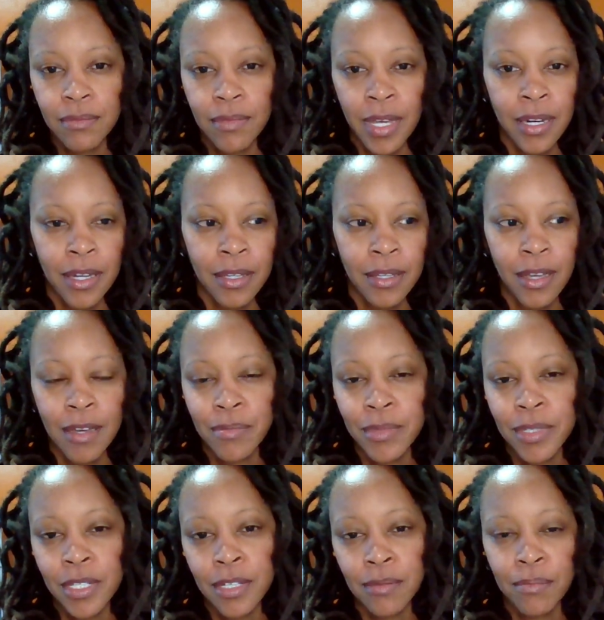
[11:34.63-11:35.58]
and it
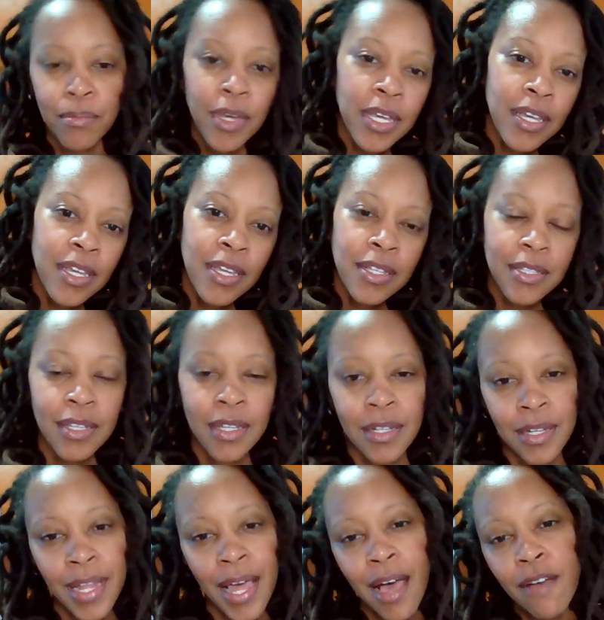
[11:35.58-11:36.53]
comes in mint
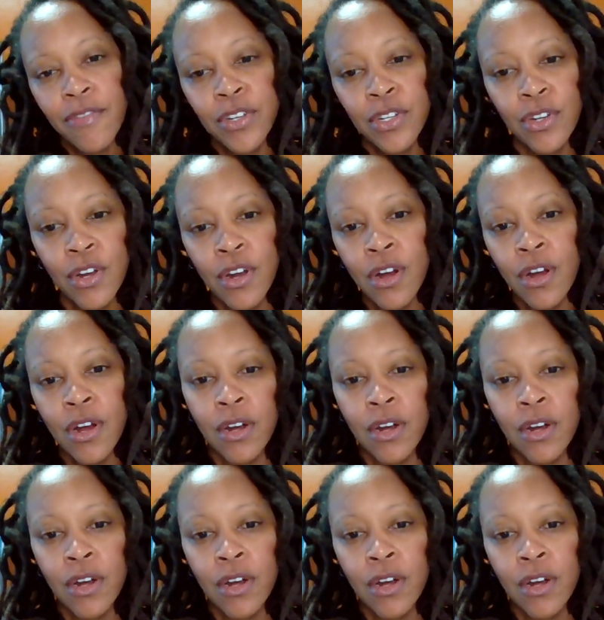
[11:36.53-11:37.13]
and lavender